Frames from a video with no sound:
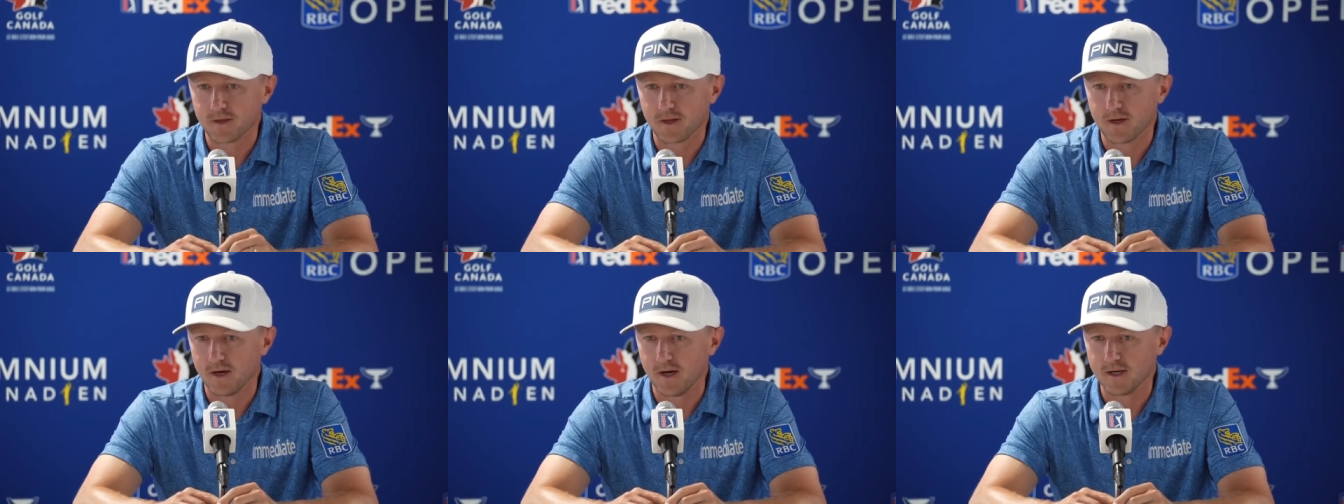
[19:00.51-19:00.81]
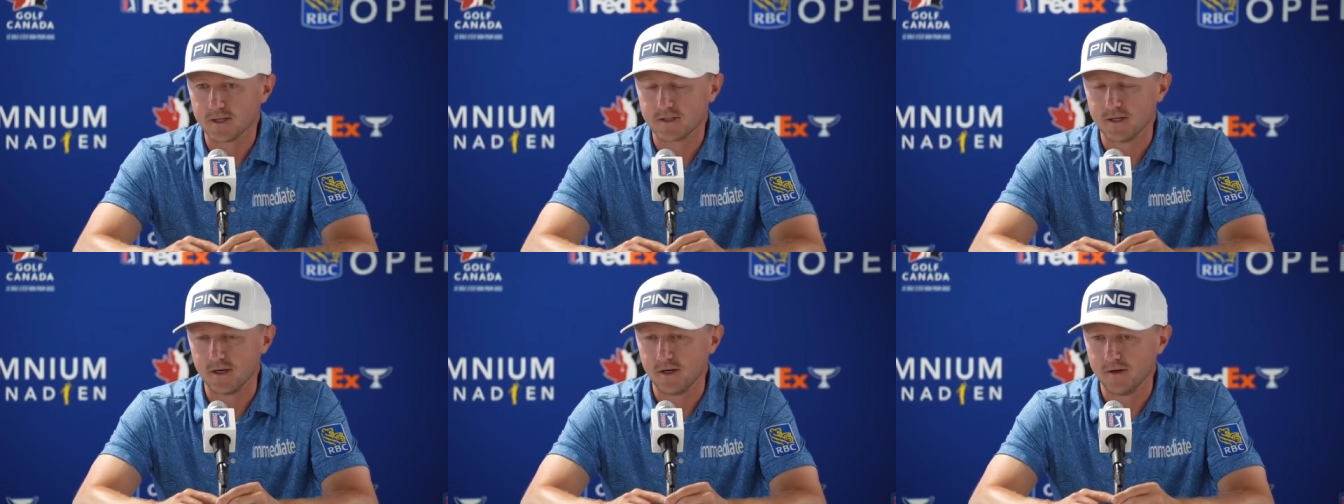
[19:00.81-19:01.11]

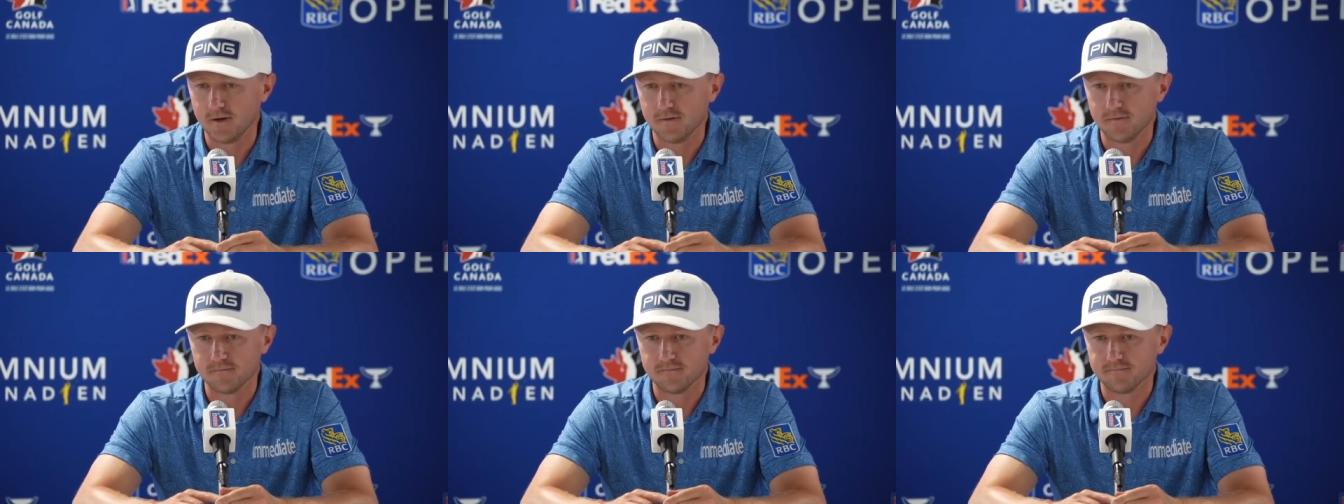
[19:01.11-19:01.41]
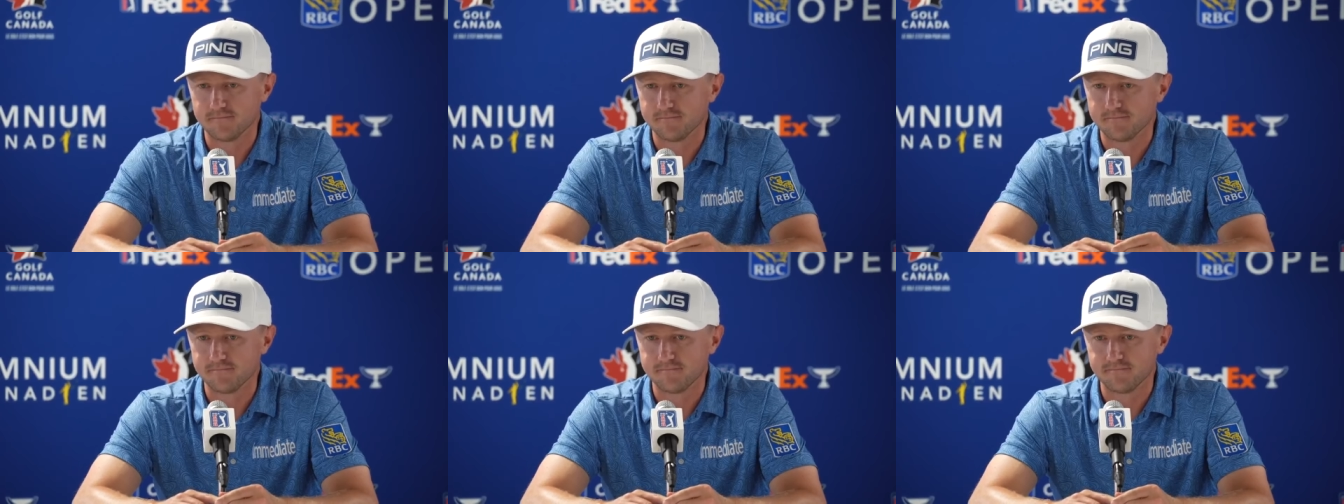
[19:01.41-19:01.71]
I'd say
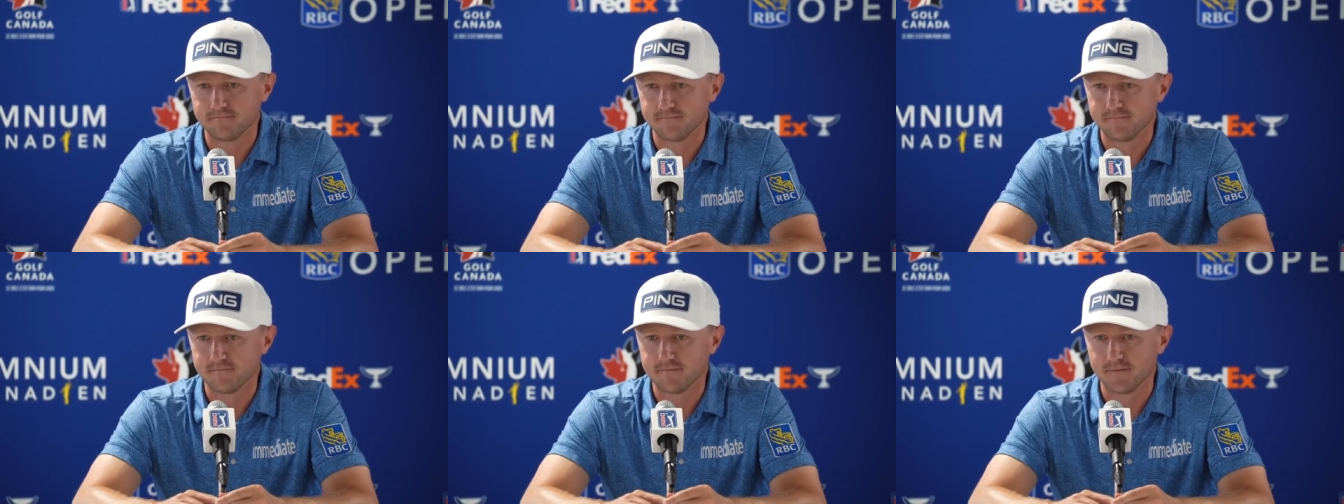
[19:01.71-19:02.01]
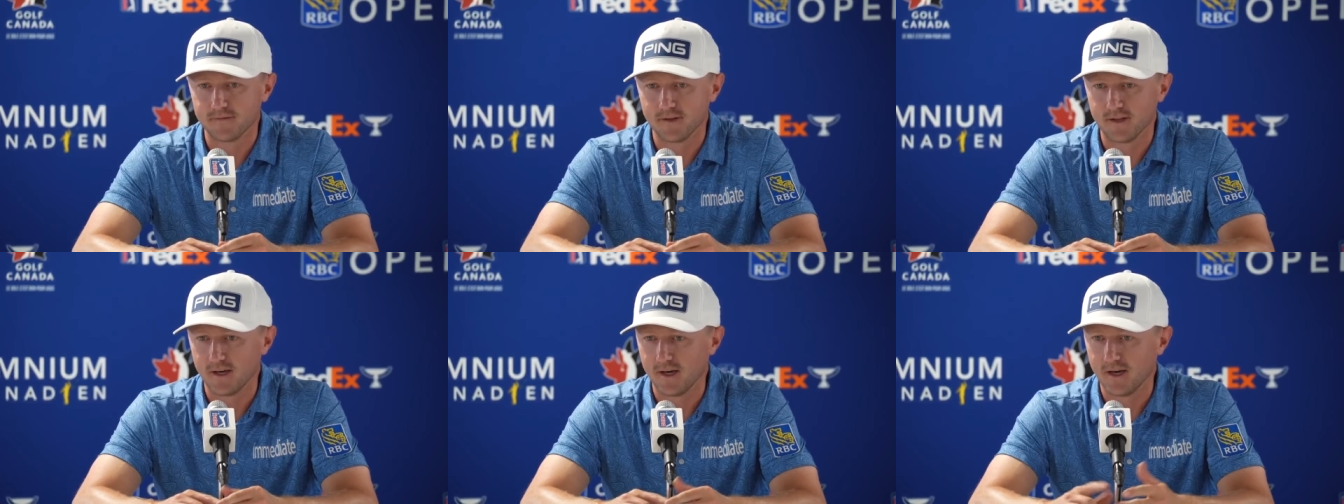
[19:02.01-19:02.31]

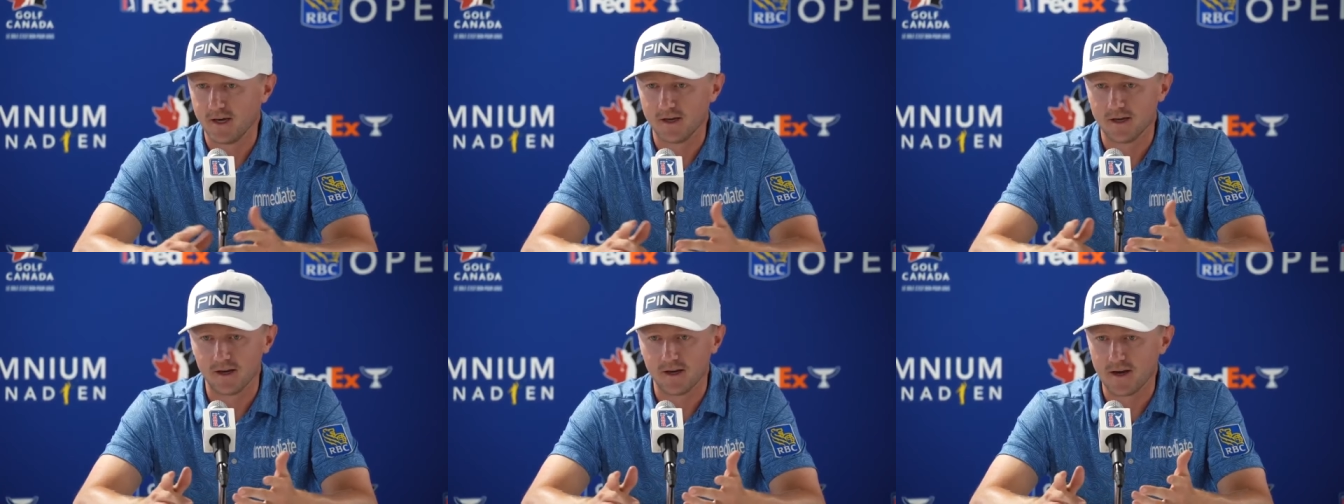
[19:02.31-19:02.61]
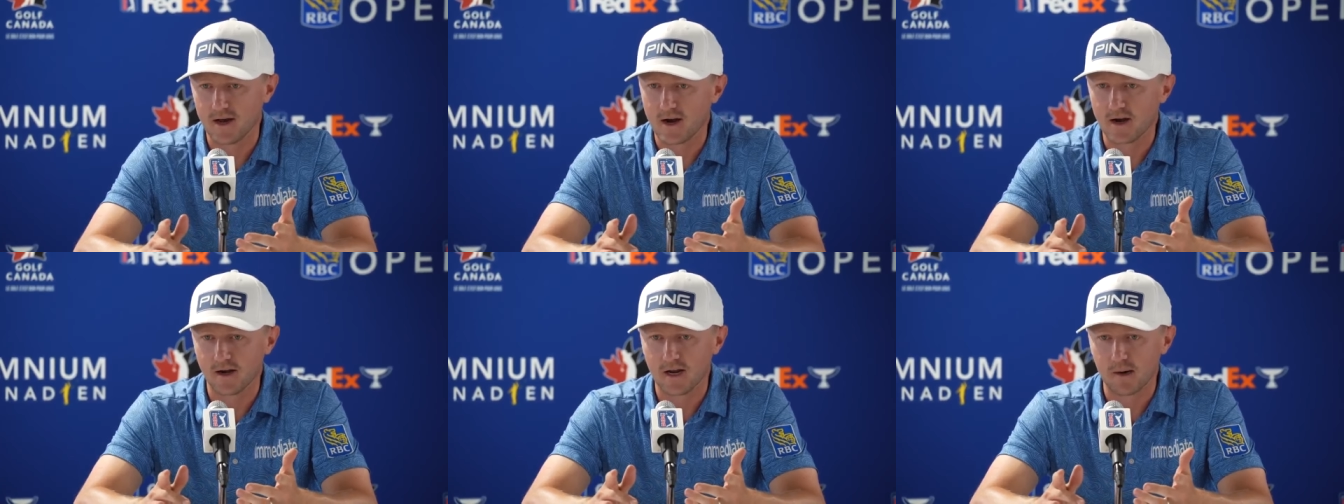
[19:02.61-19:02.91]

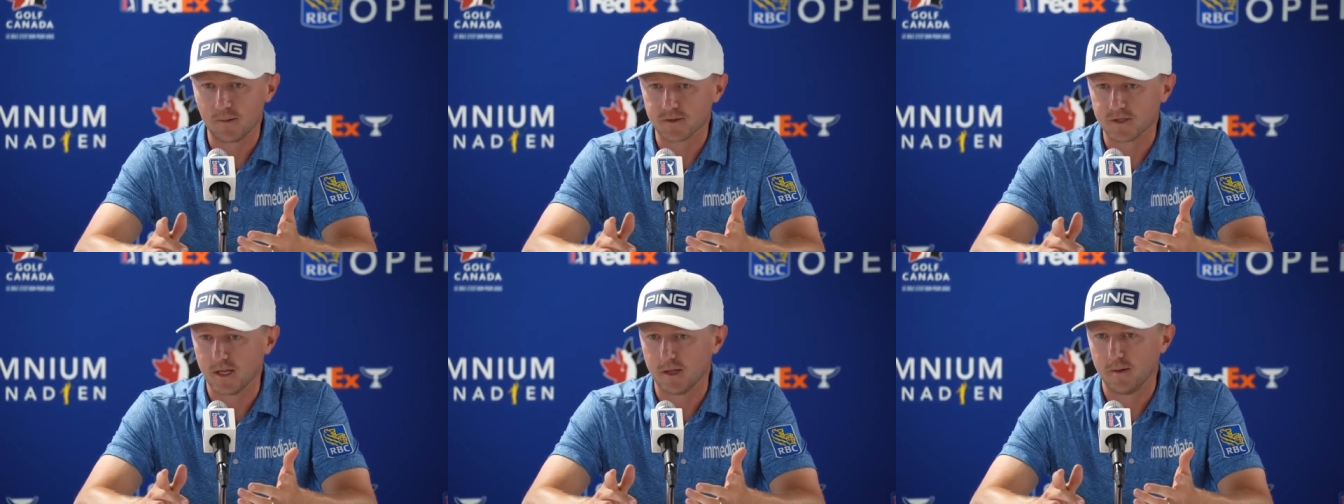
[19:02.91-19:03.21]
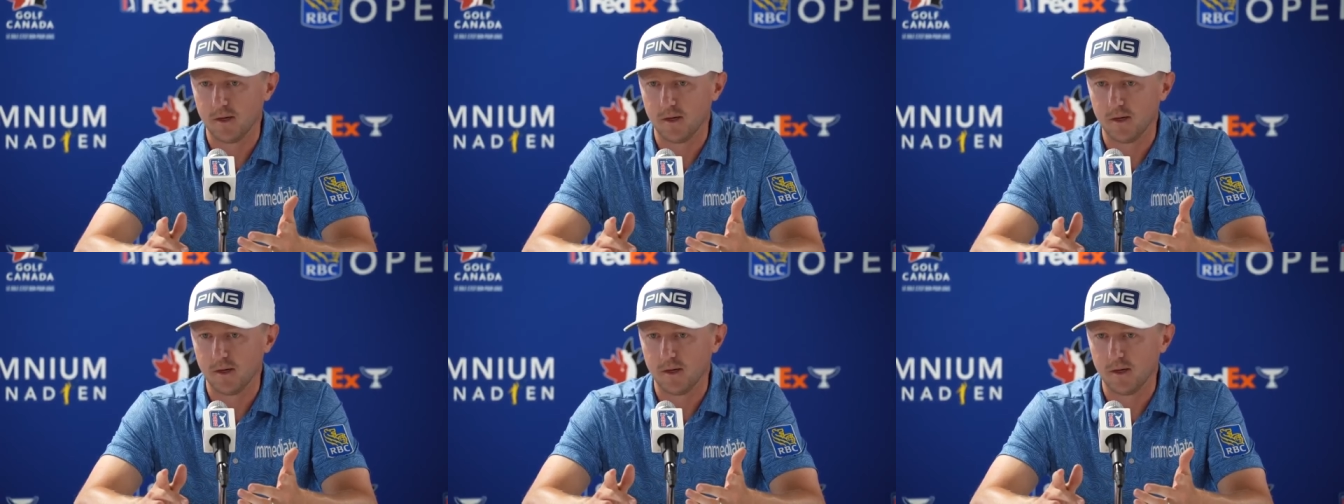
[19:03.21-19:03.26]
99%